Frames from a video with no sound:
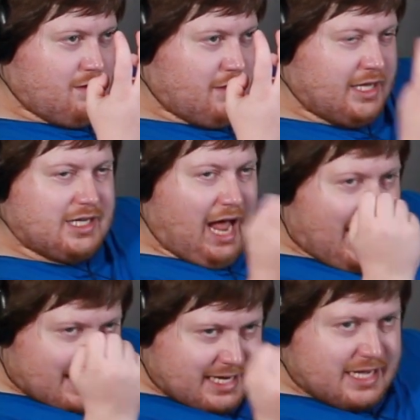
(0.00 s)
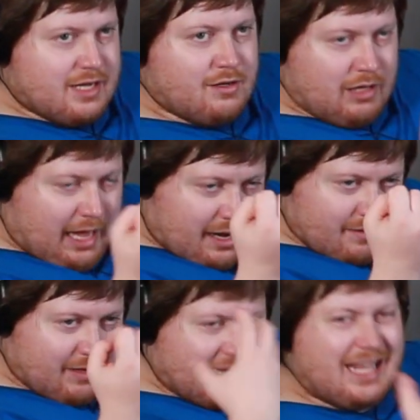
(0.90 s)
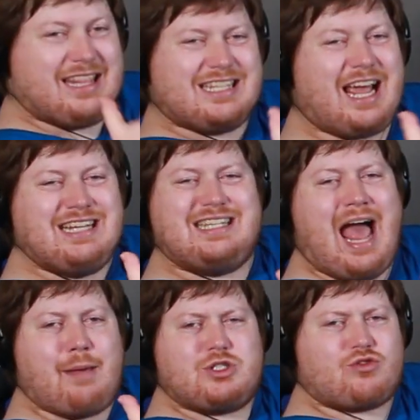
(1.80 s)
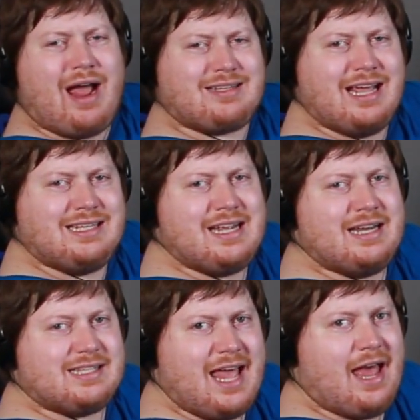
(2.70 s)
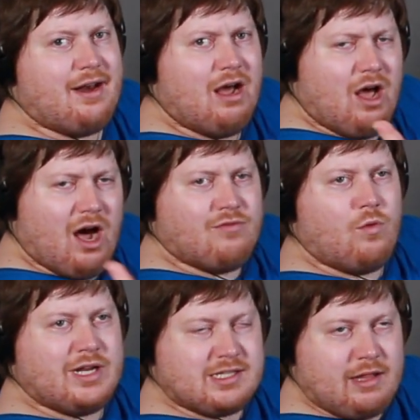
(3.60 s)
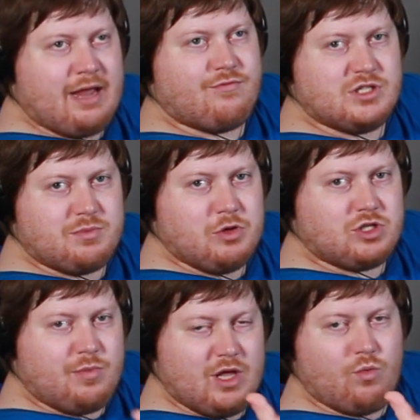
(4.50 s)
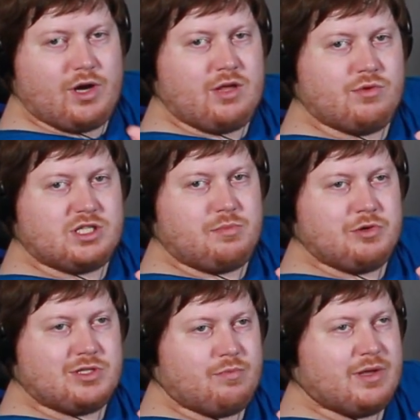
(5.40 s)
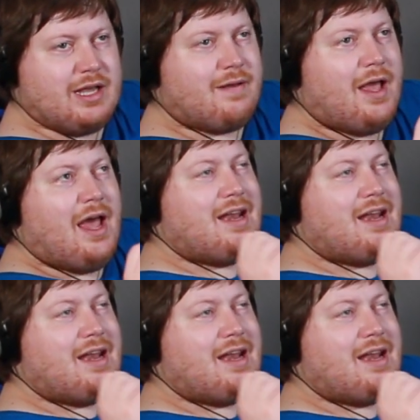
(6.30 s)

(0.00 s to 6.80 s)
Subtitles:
this ideal, like this abstract idea in his head of what his life was supposed to be and what he was supposed to be.